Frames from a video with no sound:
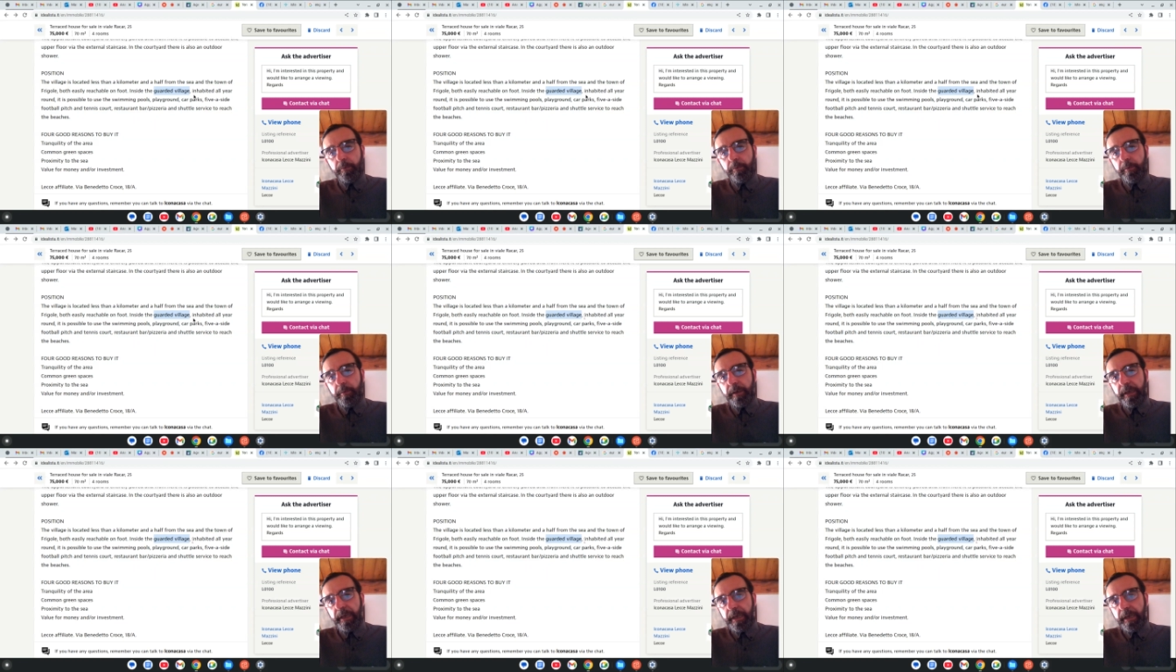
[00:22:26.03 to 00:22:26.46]

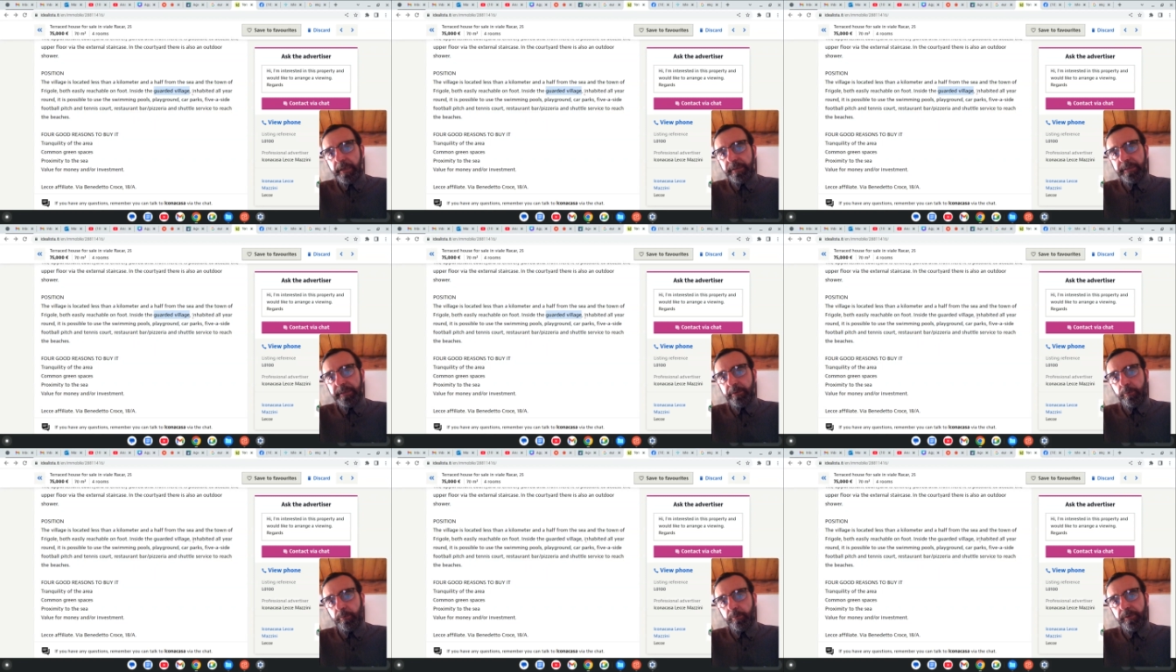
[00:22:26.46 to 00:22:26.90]
Okay,
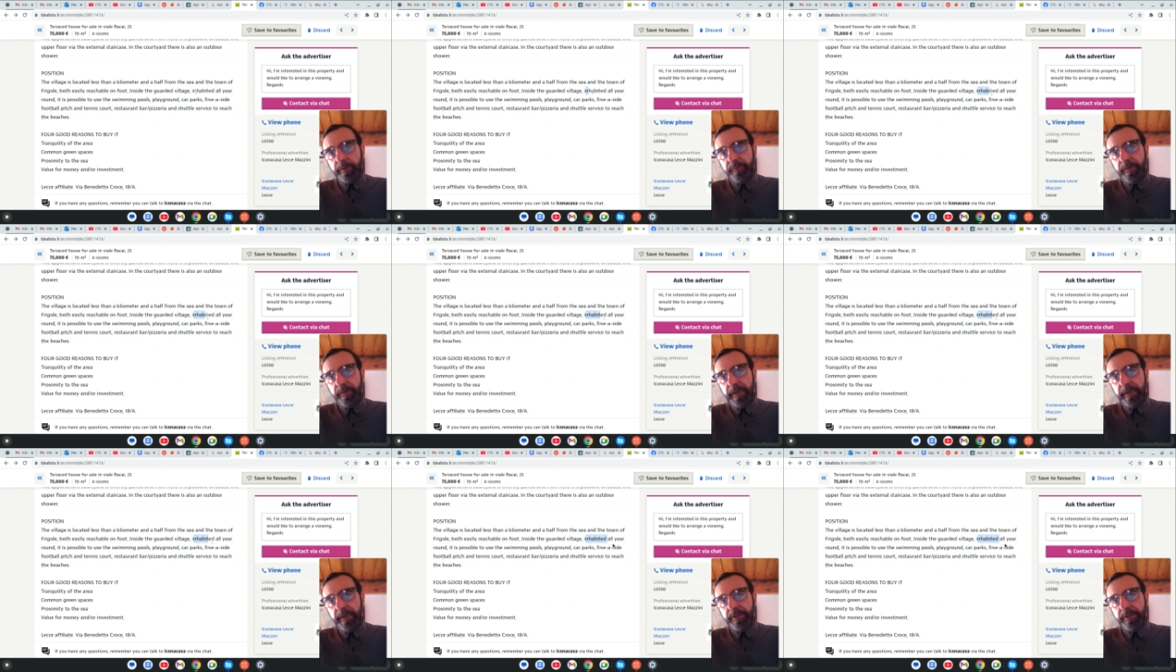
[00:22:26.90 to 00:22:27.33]
so the
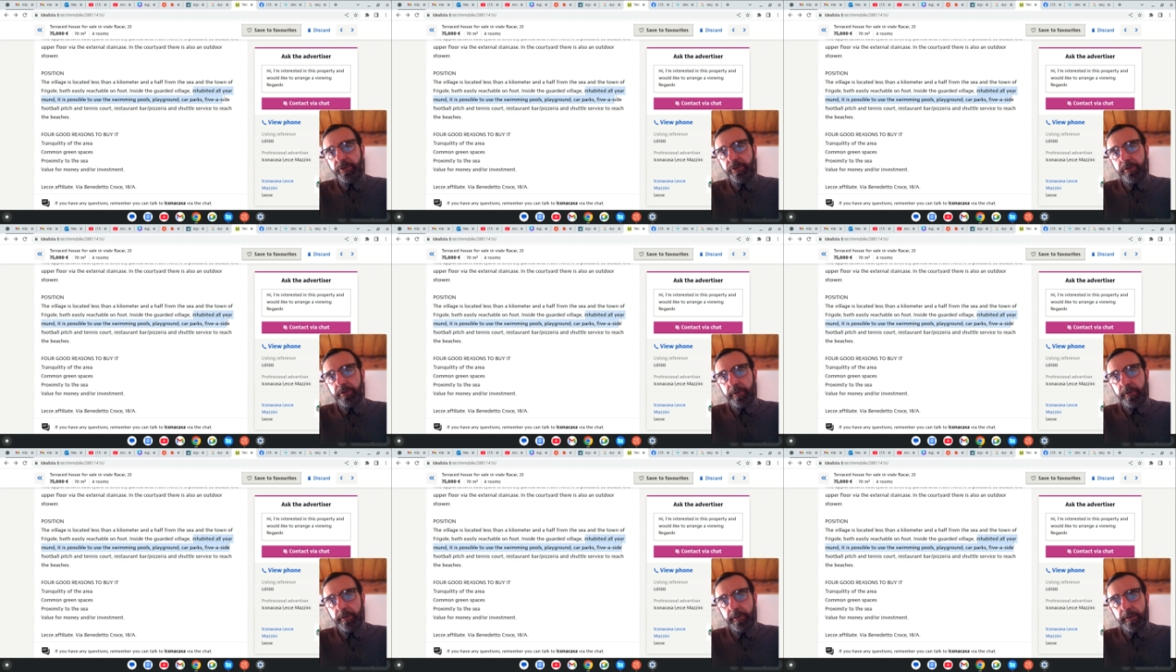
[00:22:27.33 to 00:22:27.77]
village
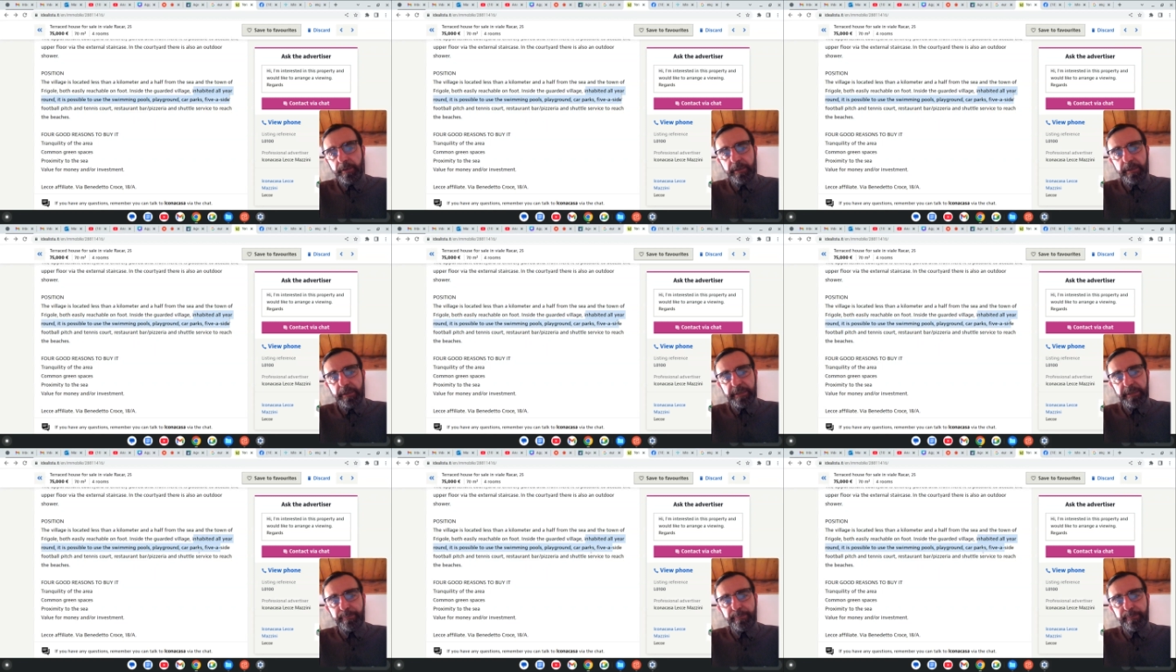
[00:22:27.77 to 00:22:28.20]

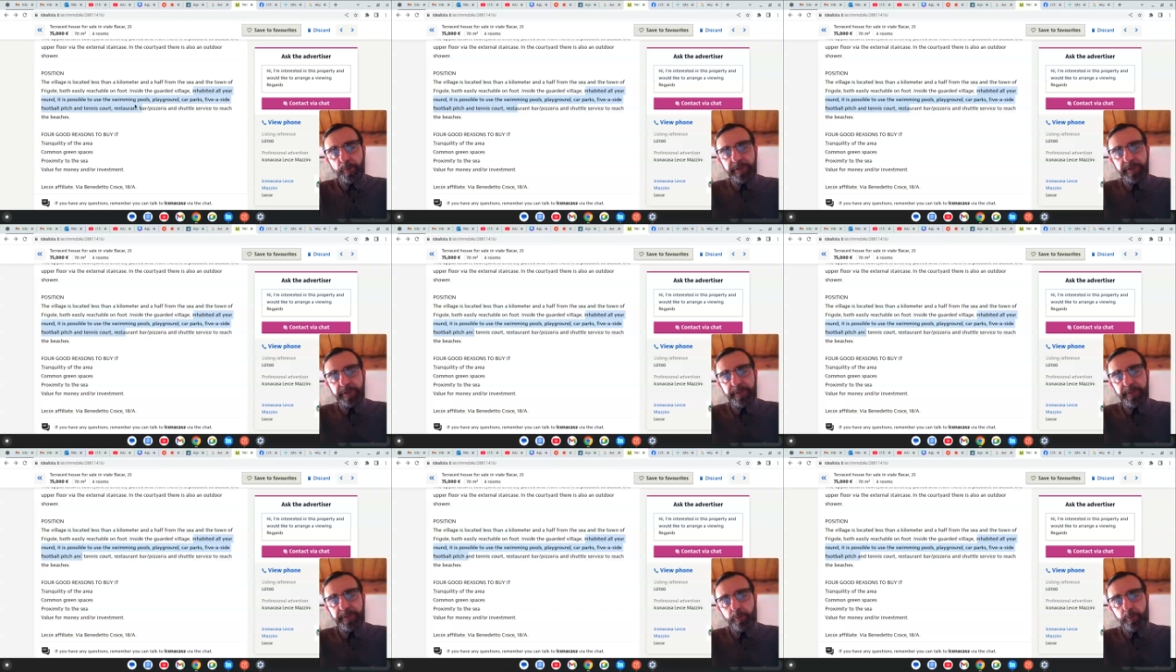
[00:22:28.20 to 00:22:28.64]
is
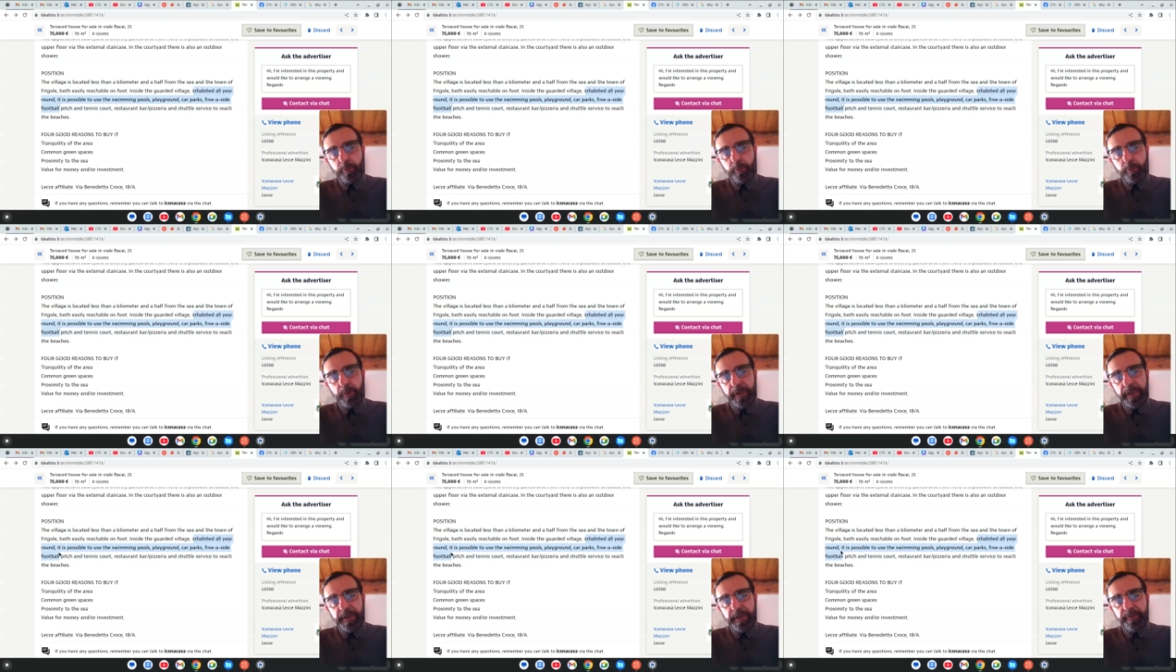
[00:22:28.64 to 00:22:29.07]
possible to
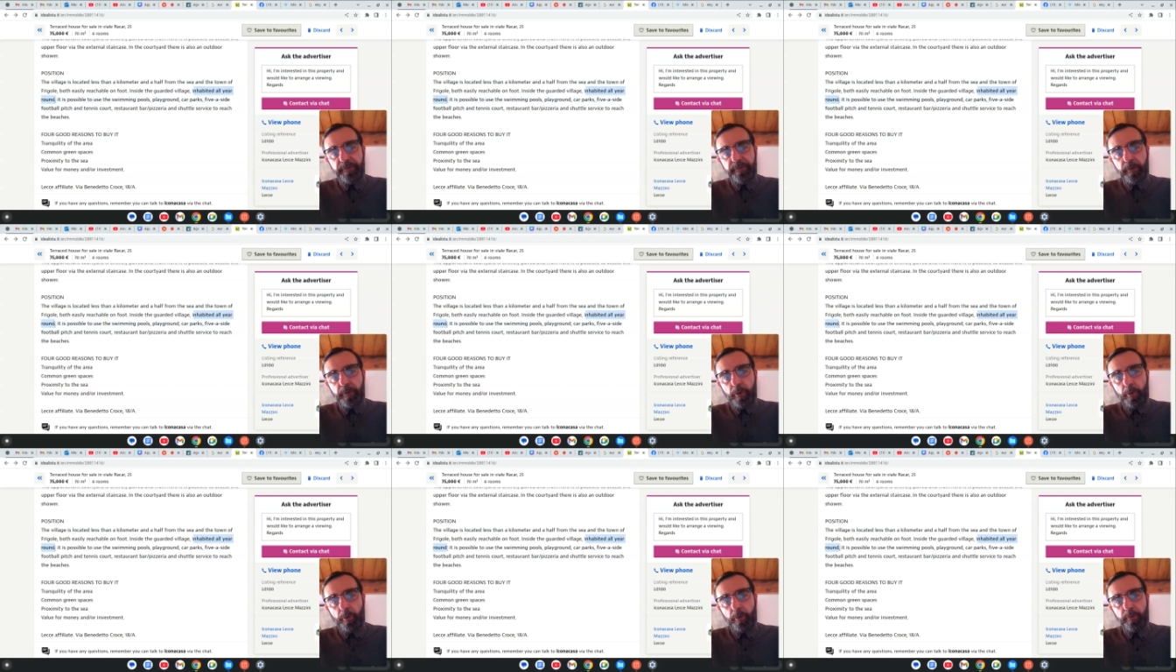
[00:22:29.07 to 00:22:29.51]
live
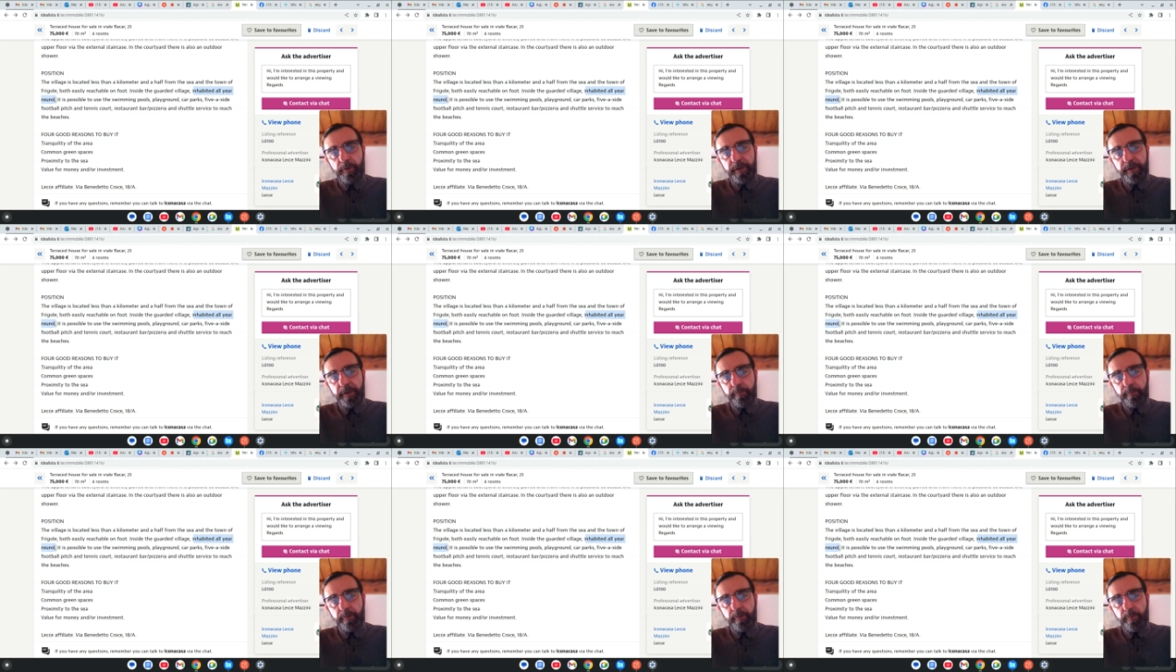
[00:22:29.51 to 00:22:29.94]
all
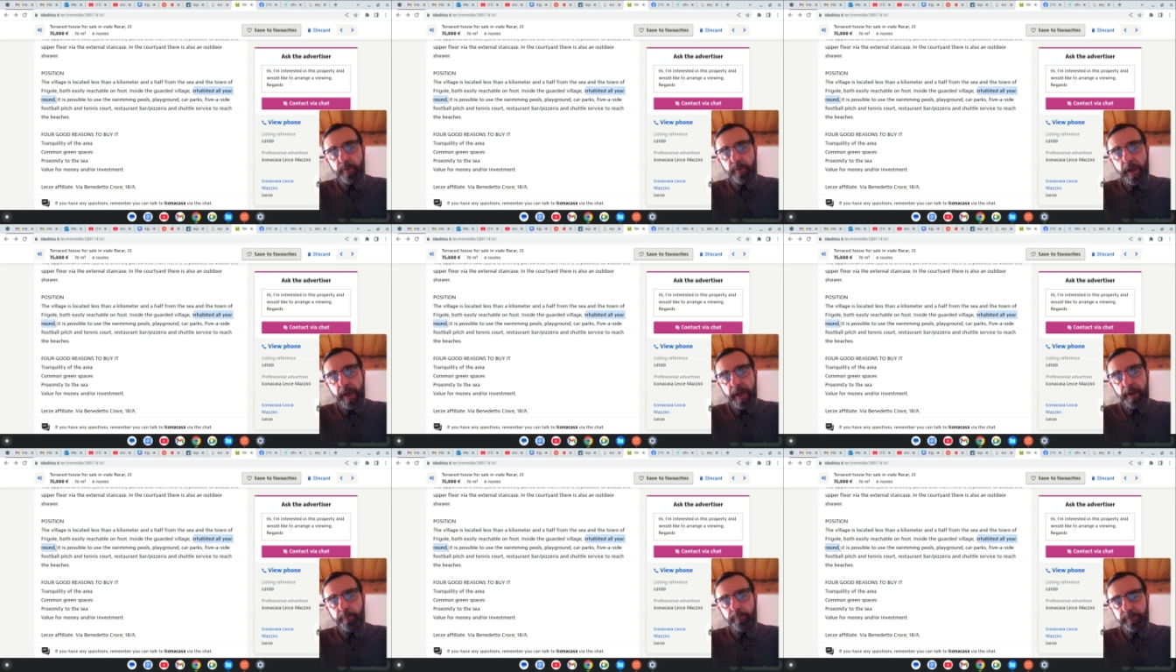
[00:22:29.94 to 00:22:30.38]
year
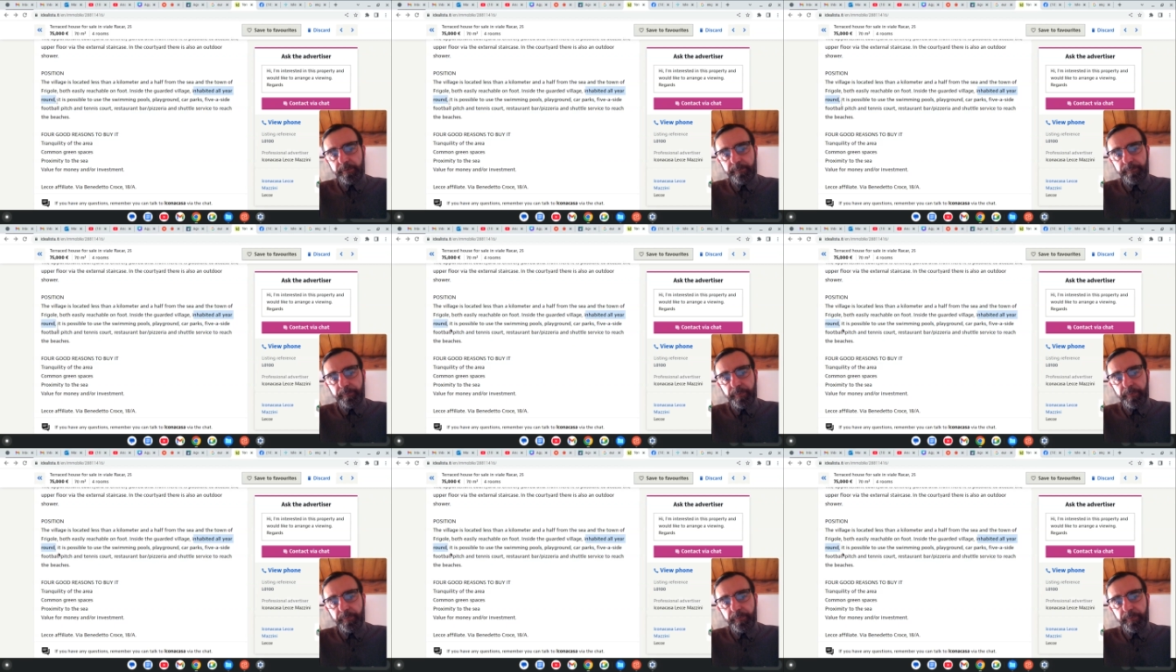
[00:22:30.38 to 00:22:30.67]
around.